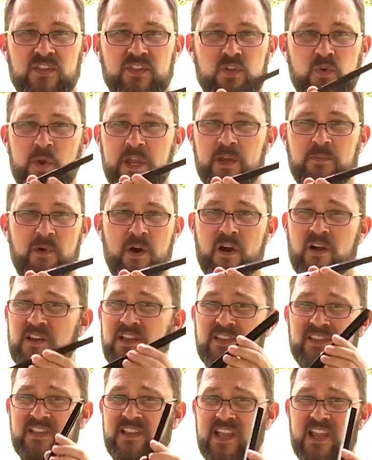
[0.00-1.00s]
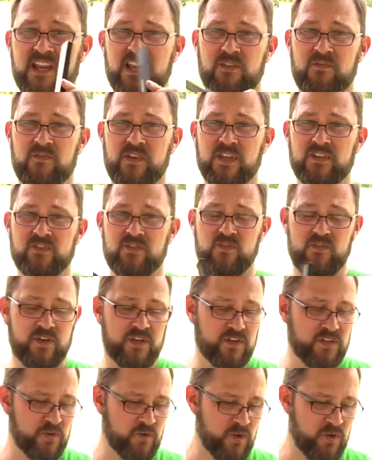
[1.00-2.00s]
tweak bar doesn't get any feet screwed
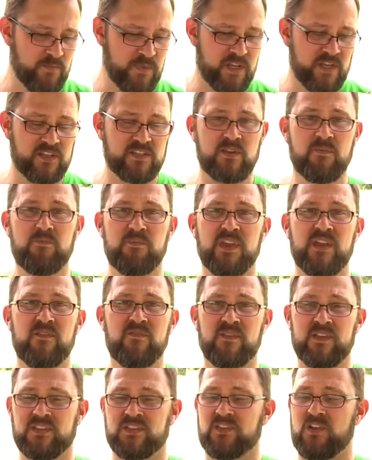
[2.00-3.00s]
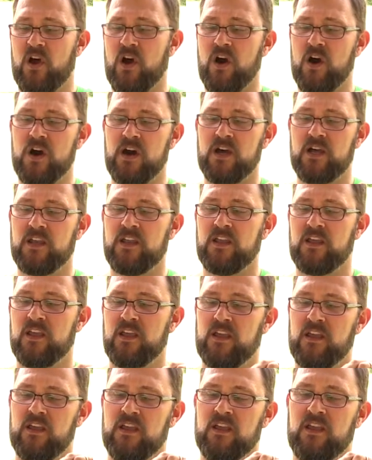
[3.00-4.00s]
into it because it pivots on
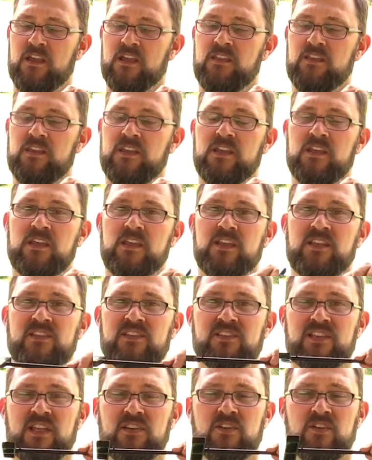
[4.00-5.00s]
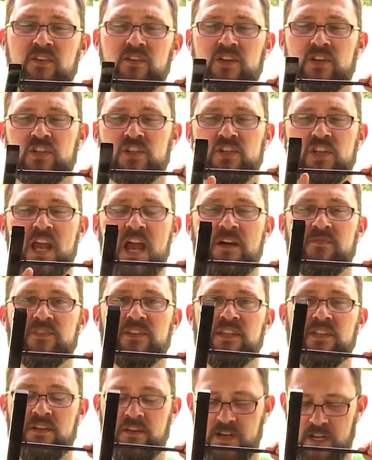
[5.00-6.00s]
the center
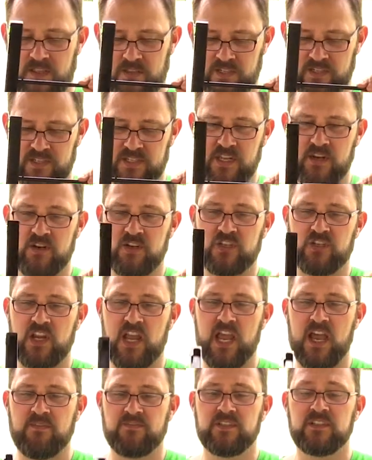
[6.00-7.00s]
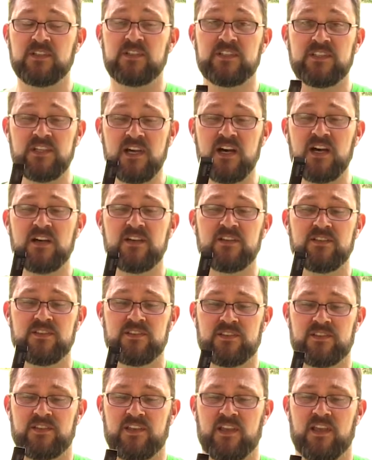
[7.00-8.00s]
shaft here. Now this center shaft
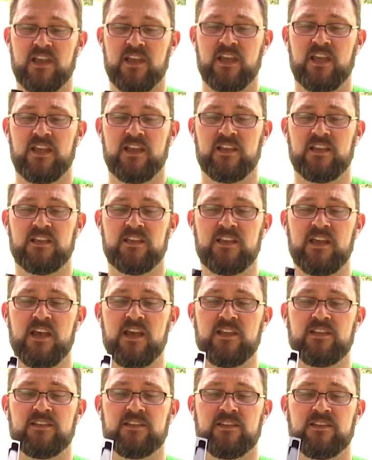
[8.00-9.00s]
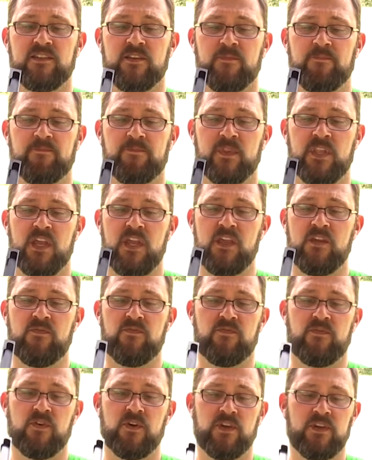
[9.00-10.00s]
does get a
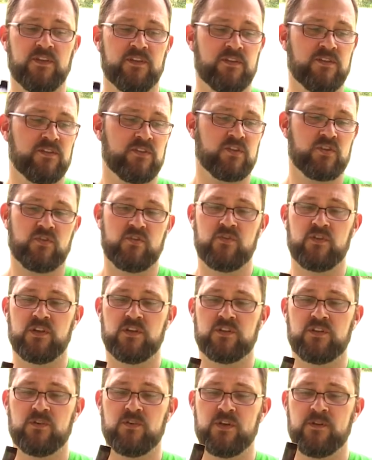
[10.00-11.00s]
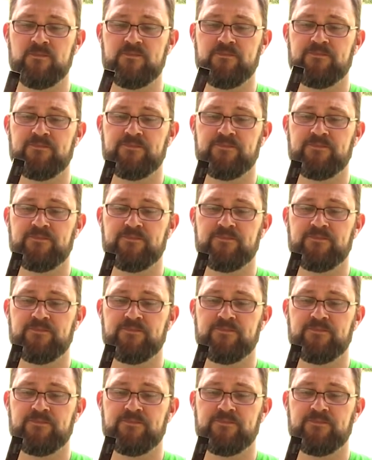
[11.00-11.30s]
foot screwed into it.